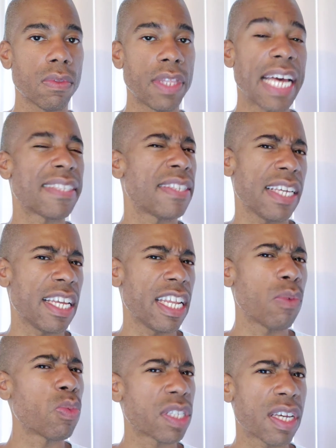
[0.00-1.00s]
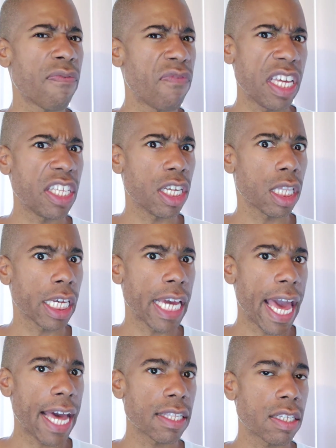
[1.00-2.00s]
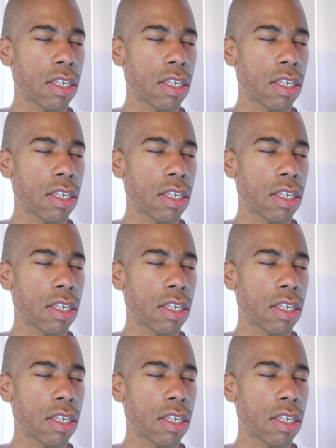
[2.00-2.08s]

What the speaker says: that CNN was conveniently at.